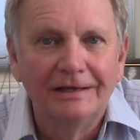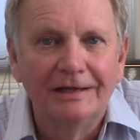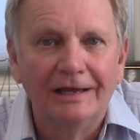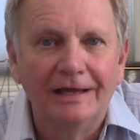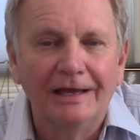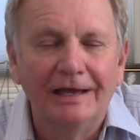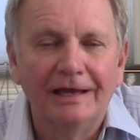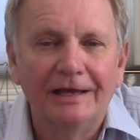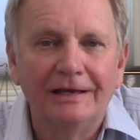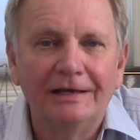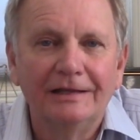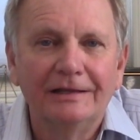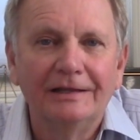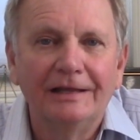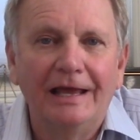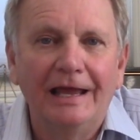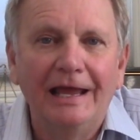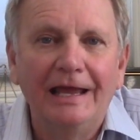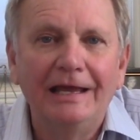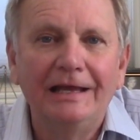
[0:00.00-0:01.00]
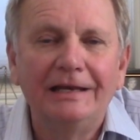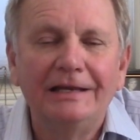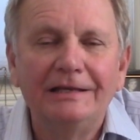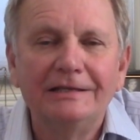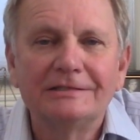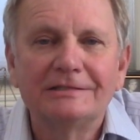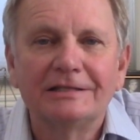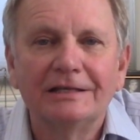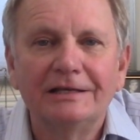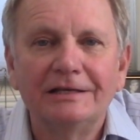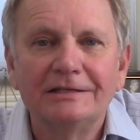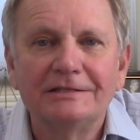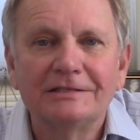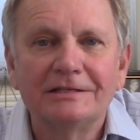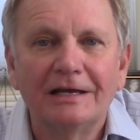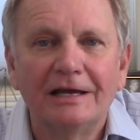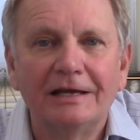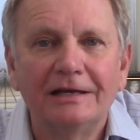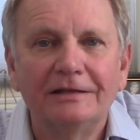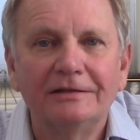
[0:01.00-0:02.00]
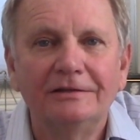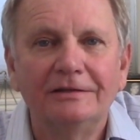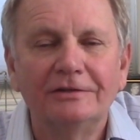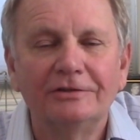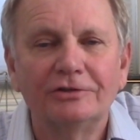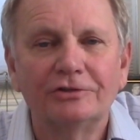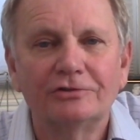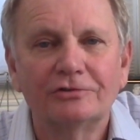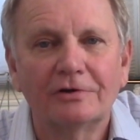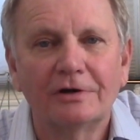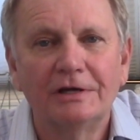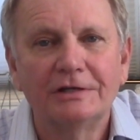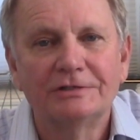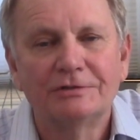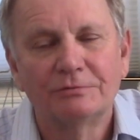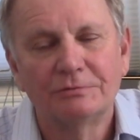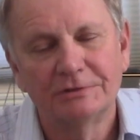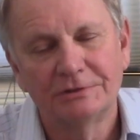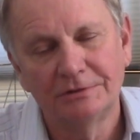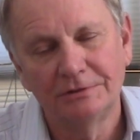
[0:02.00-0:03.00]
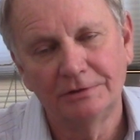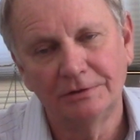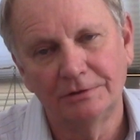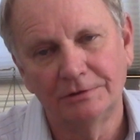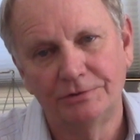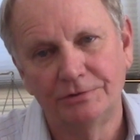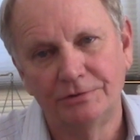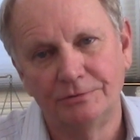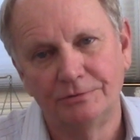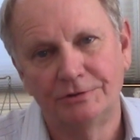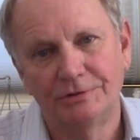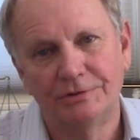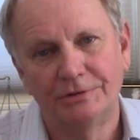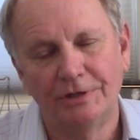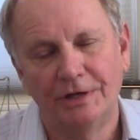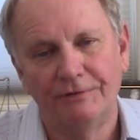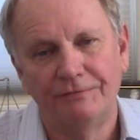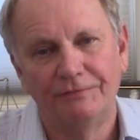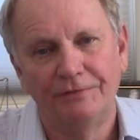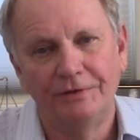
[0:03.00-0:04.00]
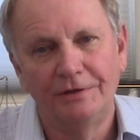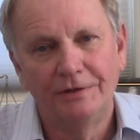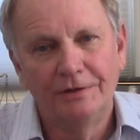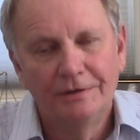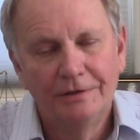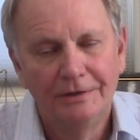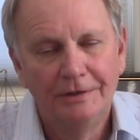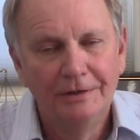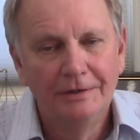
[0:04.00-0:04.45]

And in the eighties, they decided that the trust was a little too stuffy,